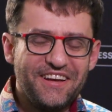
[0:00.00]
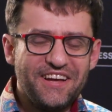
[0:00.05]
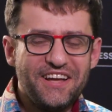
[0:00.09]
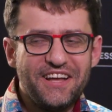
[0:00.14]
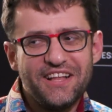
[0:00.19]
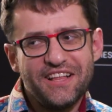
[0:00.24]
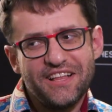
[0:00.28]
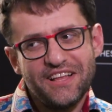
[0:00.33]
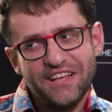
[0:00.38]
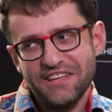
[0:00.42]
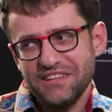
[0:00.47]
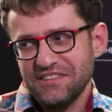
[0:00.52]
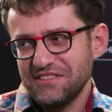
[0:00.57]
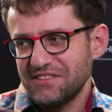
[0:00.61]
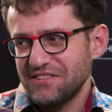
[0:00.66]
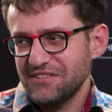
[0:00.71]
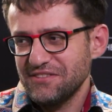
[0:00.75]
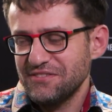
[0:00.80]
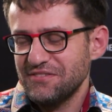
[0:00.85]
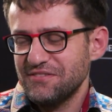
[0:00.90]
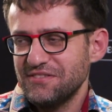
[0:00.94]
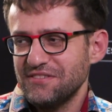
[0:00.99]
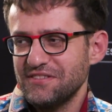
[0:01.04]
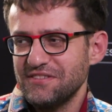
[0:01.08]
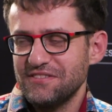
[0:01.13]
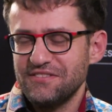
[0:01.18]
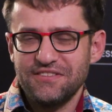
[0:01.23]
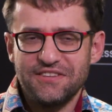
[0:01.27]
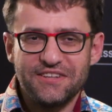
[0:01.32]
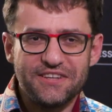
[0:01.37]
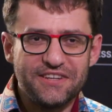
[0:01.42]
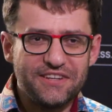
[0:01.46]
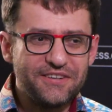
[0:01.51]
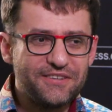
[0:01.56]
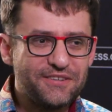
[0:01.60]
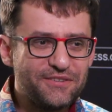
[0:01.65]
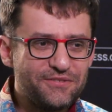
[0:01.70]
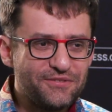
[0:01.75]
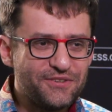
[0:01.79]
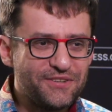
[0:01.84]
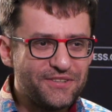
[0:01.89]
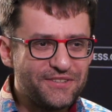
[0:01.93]
I don't really think
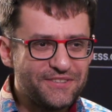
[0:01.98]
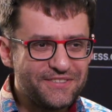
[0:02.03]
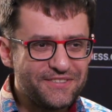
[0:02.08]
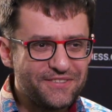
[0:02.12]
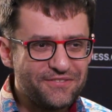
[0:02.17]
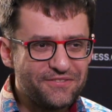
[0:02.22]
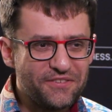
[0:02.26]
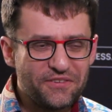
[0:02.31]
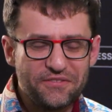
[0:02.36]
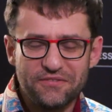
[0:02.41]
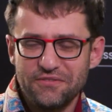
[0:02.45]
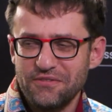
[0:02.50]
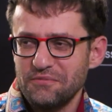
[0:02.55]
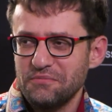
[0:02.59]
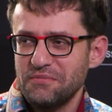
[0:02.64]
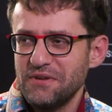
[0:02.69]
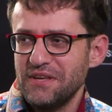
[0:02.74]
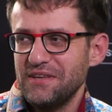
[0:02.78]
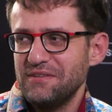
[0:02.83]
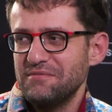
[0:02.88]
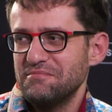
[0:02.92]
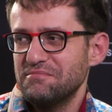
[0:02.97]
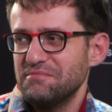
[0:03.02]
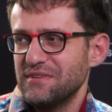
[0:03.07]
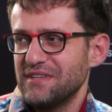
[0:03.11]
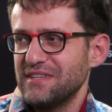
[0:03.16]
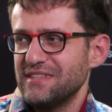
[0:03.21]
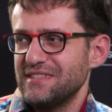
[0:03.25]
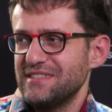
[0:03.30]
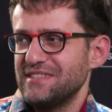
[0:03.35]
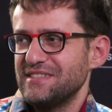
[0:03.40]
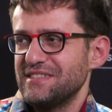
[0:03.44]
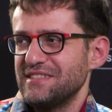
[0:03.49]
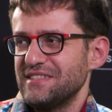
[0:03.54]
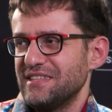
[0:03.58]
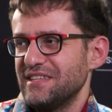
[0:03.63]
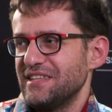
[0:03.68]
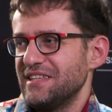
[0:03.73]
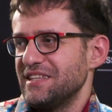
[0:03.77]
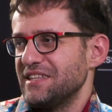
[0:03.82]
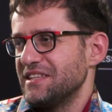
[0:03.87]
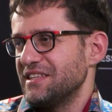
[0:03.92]
carnival is something for me because
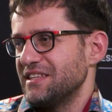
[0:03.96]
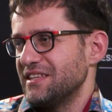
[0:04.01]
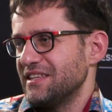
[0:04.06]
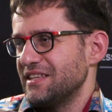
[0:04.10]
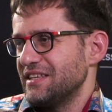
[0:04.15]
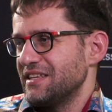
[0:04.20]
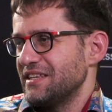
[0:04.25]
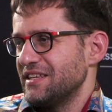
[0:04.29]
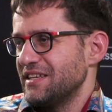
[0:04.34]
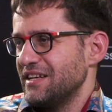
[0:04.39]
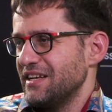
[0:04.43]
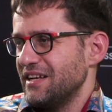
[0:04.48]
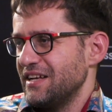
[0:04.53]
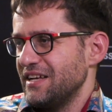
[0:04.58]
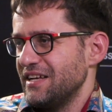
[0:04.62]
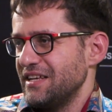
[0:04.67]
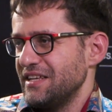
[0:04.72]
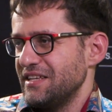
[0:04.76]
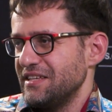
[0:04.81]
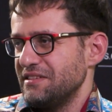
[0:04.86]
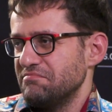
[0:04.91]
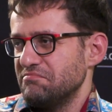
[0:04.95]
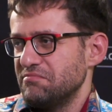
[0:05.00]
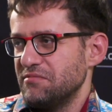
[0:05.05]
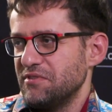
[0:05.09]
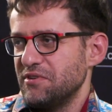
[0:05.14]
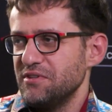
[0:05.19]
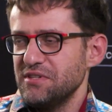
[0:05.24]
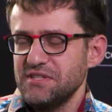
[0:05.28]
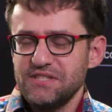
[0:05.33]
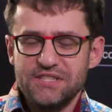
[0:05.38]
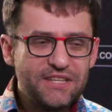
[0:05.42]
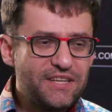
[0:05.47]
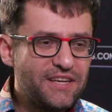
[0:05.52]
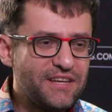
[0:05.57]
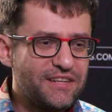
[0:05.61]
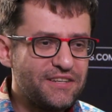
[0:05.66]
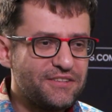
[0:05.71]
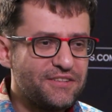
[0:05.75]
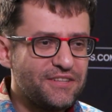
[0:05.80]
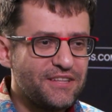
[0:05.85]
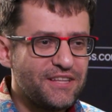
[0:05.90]
I honestly
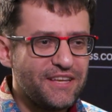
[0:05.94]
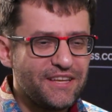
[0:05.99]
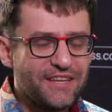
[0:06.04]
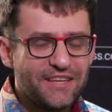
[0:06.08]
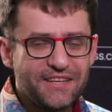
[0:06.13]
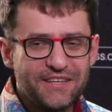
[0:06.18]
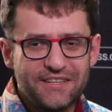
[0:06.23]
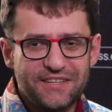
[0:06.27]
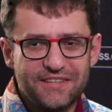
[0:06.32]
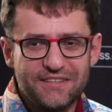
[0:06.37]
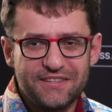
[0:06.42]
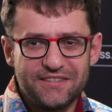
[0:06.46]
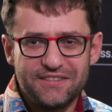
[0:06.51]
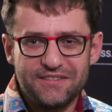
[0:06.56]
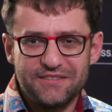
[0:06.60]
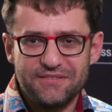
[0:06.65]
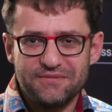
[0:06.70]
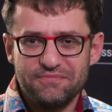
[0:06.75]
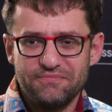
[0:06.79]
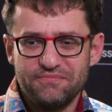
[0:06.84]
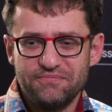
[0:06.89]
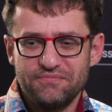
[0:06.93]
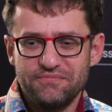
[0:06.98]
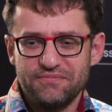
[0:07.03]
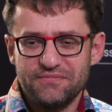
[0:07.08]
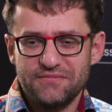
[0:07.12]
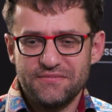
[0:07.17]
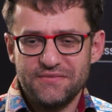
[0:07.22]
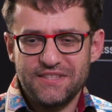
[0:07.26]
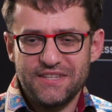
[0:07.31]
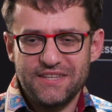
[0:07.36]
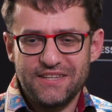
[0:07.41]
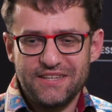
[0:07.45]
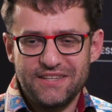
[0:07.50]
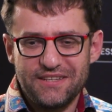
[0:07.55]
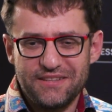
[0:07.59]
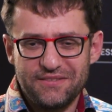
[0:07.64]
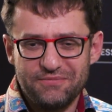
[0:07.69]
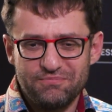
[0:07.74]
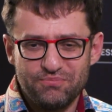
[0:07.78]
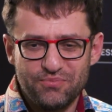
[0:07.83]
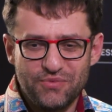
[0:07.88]
don't like
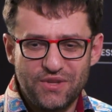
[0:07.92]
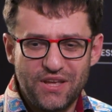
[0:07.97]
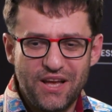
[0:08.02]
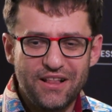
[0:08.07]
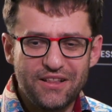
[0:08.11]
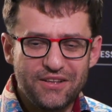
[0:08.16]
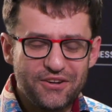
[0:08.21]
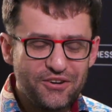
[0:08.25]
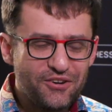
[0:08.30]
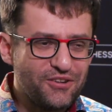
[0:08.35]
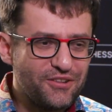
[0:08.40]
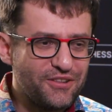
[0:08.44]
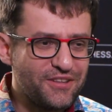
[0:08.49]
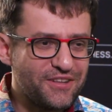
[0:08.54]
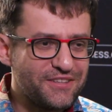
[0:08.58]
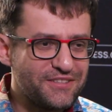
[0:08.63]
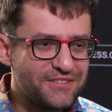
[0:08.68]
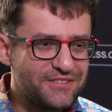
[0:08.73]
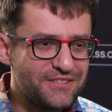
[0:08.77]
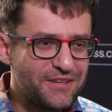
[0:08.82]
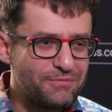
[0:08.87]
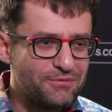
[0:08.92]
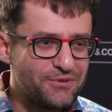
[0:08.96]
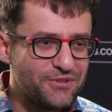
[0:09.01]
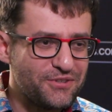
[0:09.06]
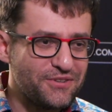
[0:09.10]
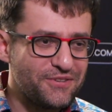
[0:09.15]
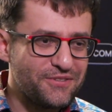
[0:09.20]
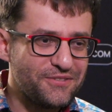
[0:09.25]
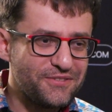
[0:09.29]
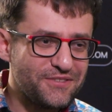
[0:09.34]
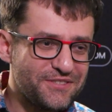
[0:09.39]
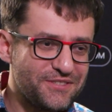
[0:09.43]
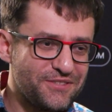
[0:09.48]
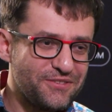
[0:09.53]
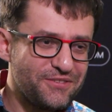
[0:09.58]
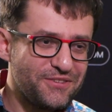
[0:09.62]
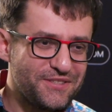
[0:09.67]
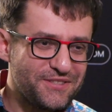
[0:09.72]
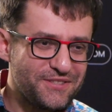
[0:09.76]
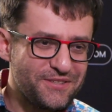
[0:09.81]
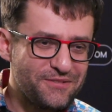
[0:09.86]
the alcohol consumption on the
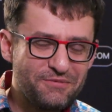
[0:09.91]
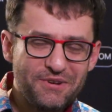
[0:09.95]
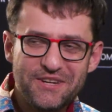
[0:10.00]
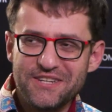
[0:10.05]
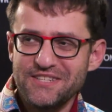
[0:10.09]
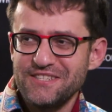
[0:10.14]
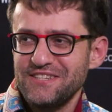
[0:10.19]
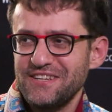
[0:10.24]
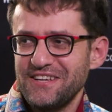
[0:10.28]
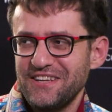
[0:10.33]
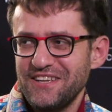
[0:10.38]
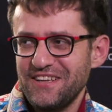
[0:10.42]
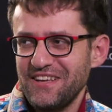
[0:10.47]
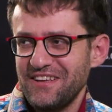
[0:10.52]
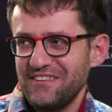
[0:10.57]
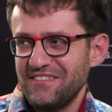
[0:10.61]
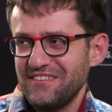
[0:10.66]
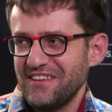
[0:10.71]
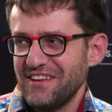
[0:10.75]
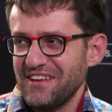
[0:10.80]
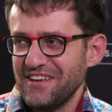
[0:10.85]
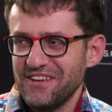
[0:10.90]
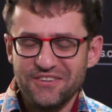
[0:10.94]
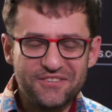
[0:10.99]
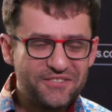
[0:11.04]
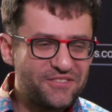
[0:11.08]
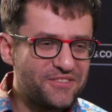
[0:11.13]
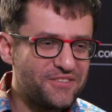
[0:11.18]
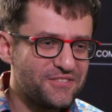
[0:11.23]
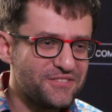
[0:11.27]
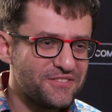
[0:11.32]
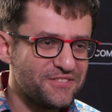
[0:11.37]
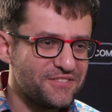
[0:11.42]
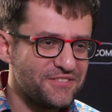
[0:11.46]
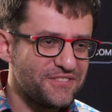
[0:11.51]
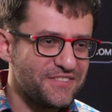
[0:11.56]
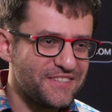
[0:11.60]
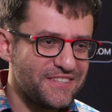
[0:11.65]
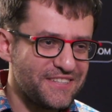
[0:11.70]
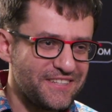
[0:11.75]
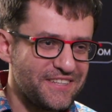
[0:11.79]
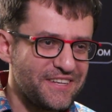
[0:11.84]
streets so much. I think I got used to
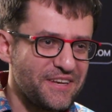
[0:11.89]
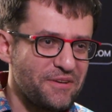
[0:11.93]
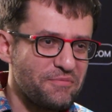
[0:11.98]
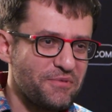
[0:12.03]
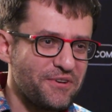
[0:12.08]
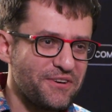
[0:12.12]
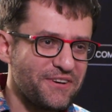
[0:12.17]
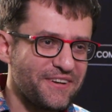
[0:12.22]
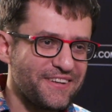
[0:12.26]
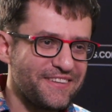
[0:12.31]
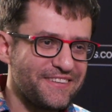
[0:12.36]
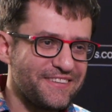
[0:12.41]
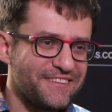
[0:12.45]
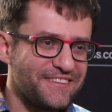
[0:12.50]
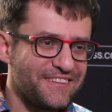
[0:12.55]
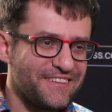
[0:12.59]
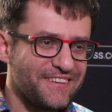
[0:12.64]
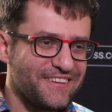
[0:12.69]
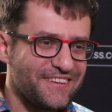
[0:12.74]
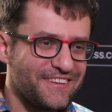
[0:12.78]
the American